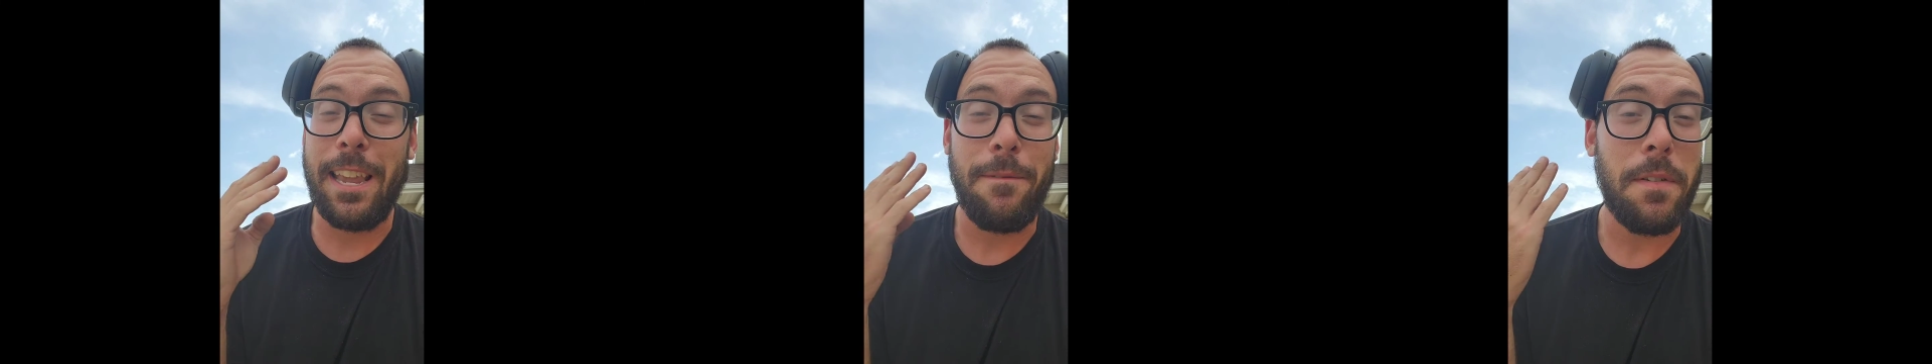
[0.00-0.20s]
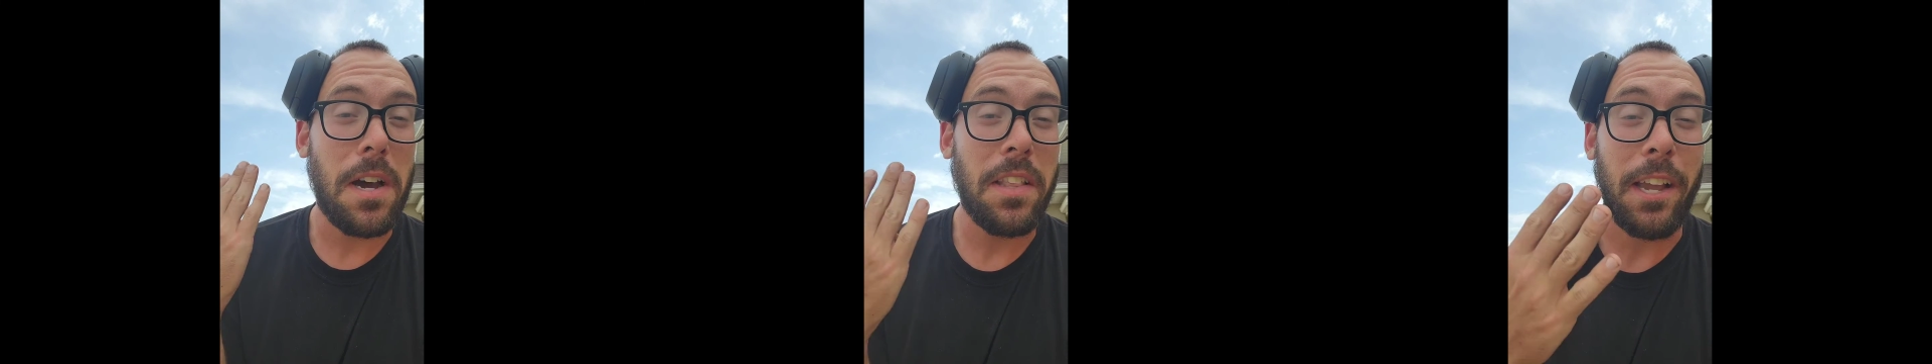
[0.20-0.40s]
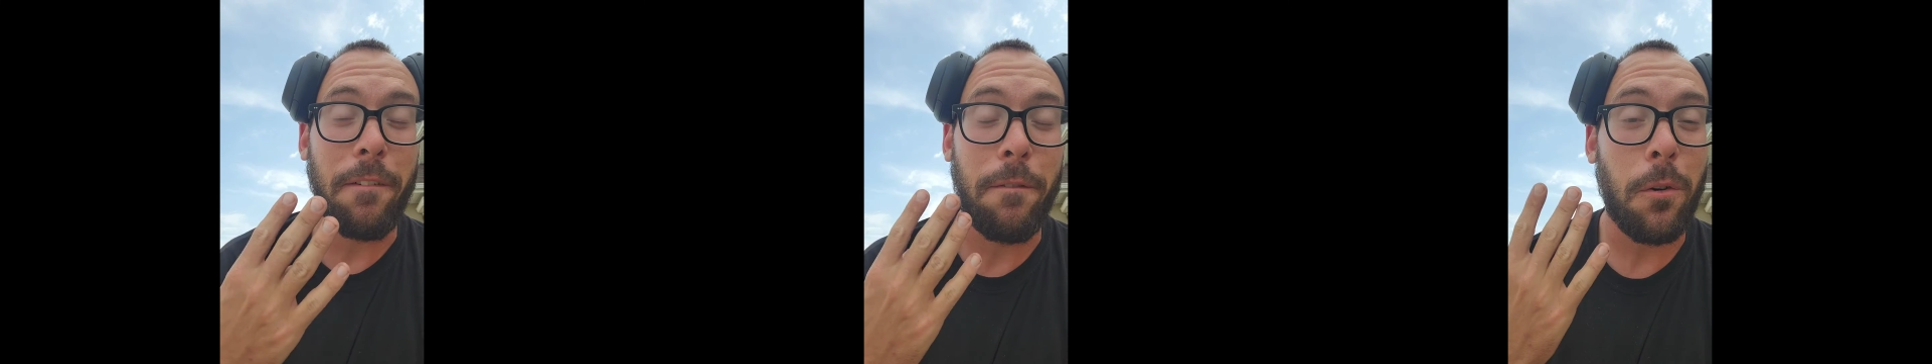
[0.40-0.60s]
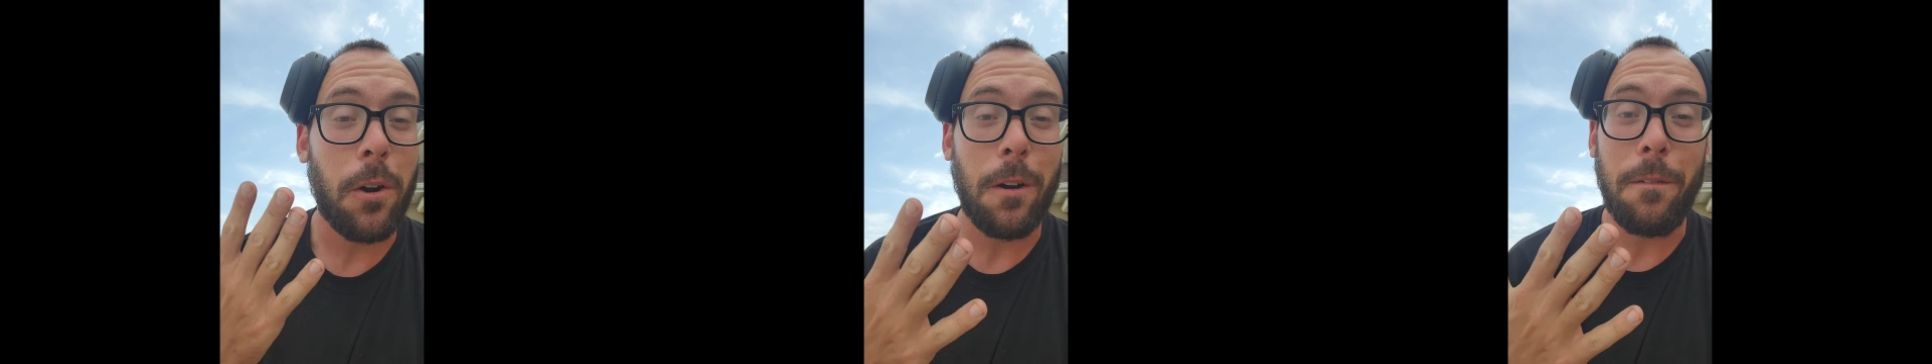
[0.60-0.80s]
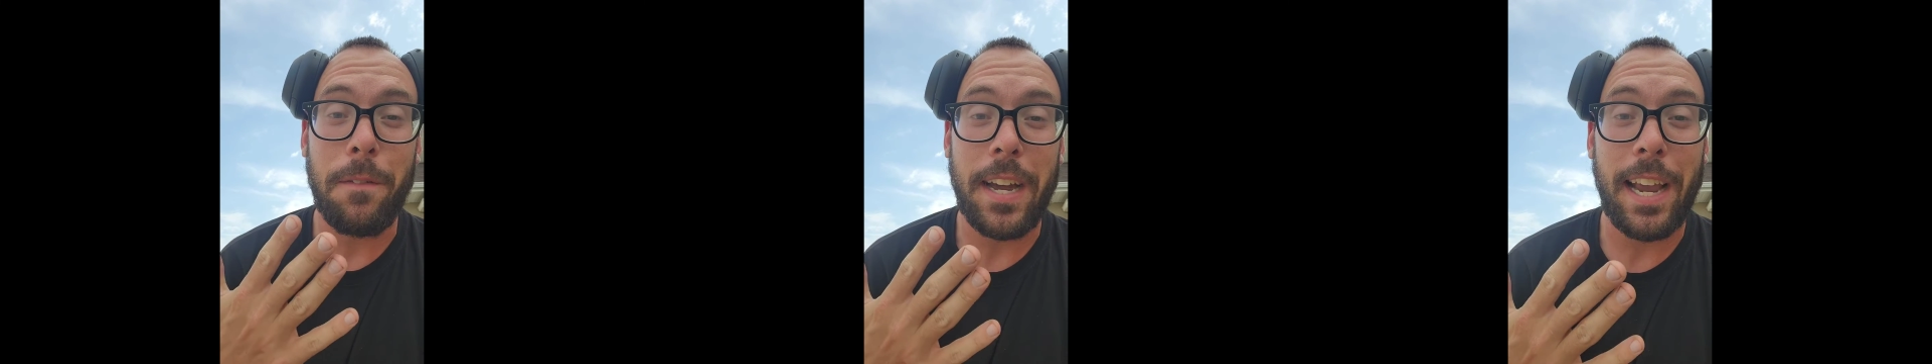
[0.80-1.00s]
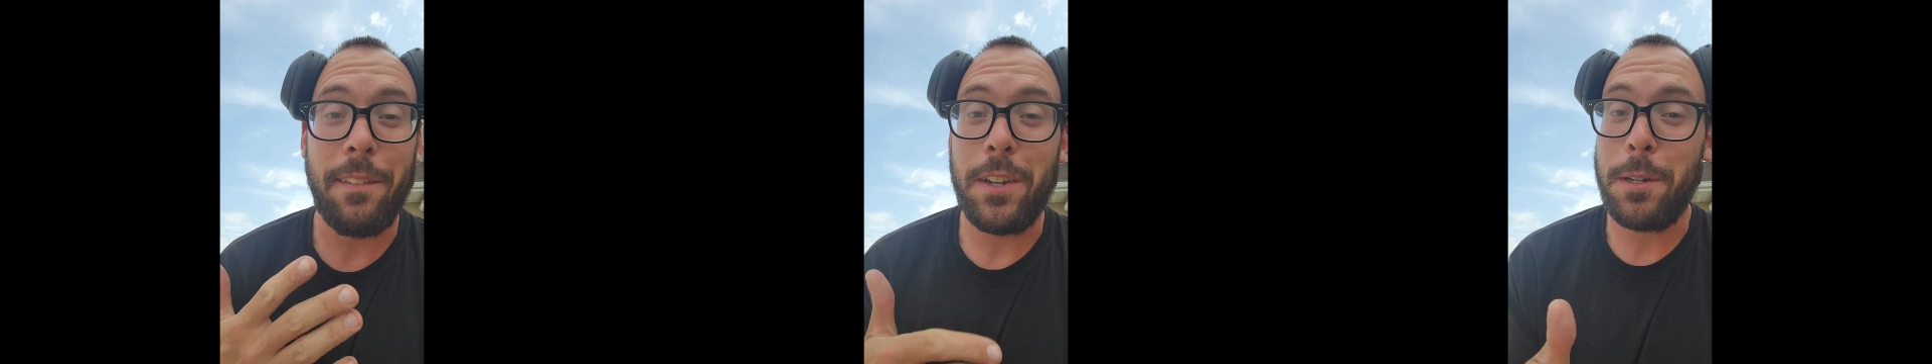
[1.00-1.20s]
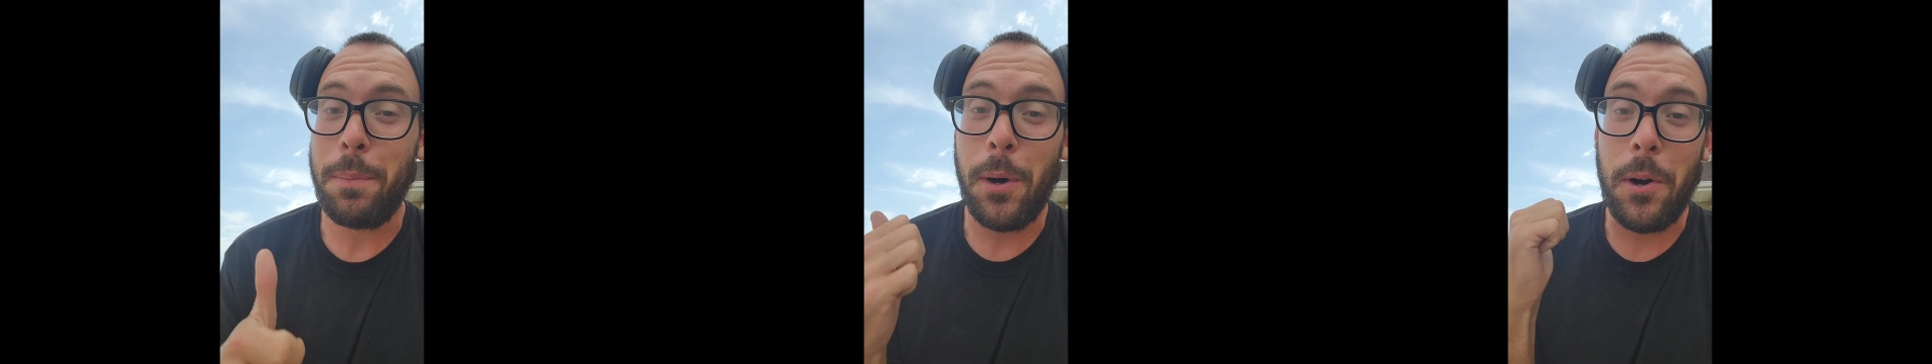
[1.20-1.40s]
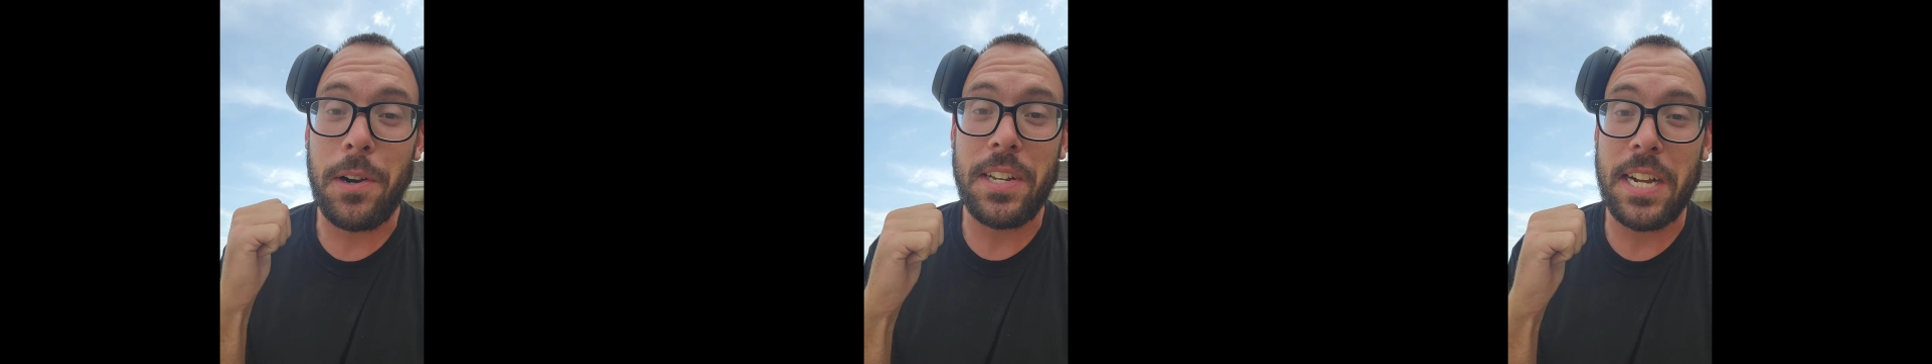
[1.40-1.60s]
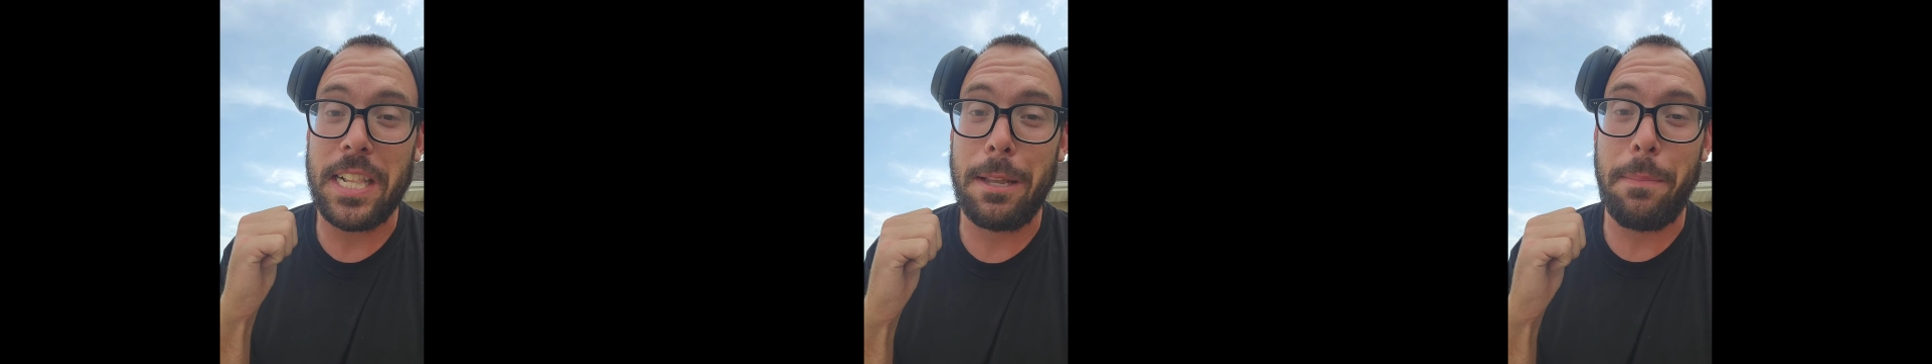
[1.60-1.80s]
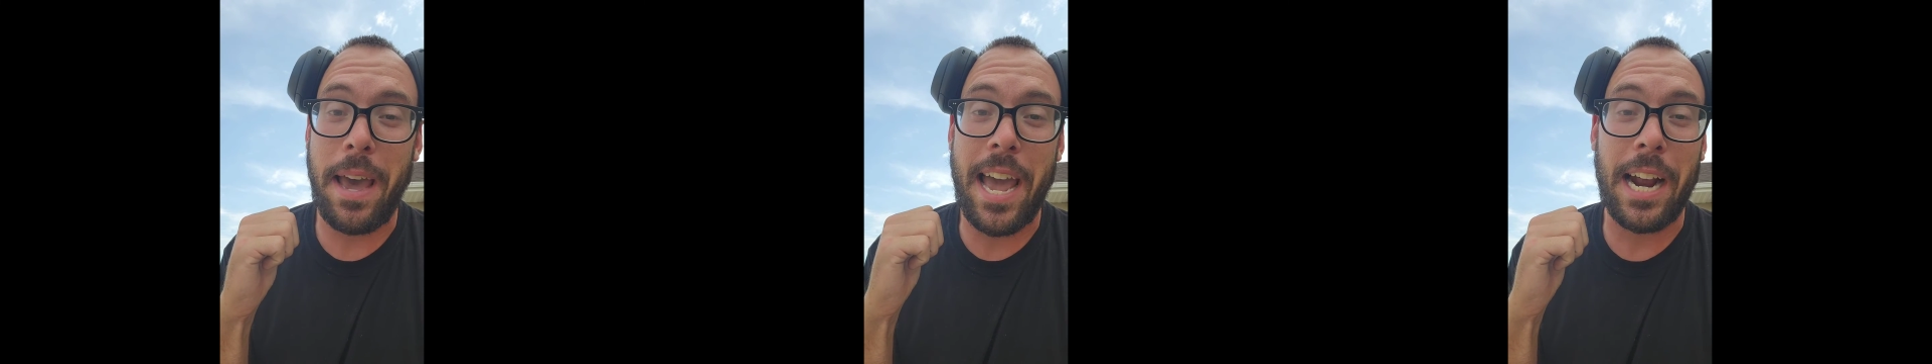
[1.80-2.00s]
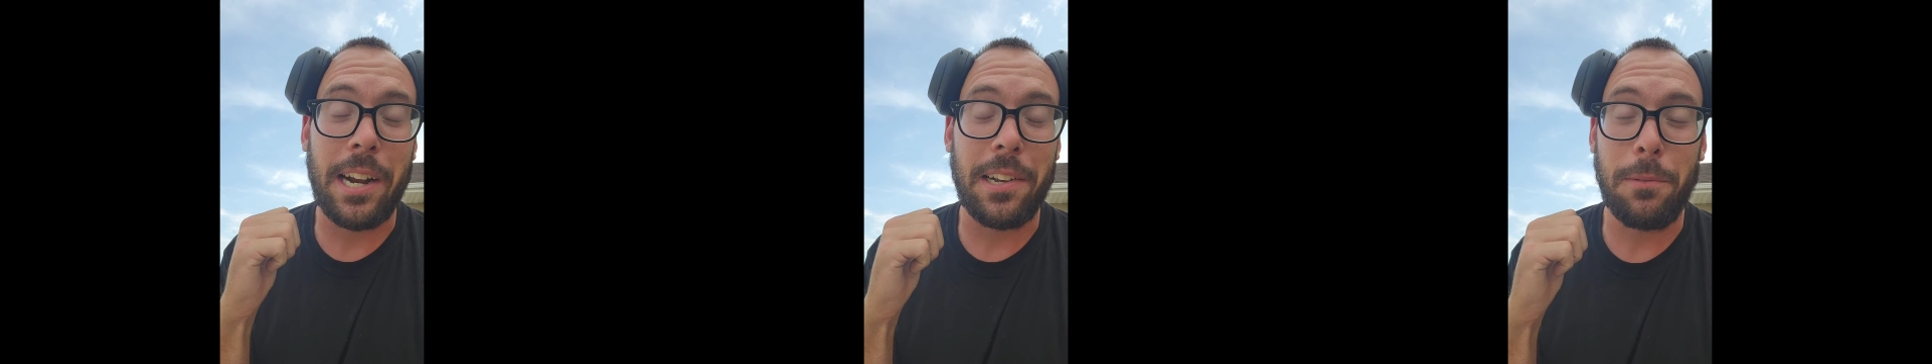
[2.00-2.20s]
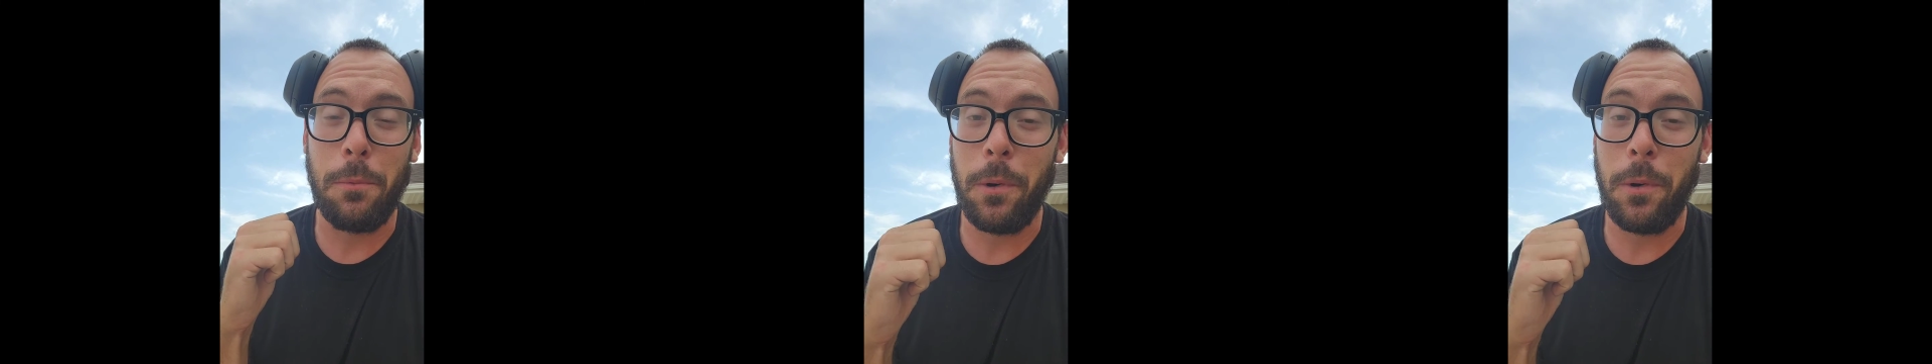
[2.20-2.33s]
He found like four or five spokes on the back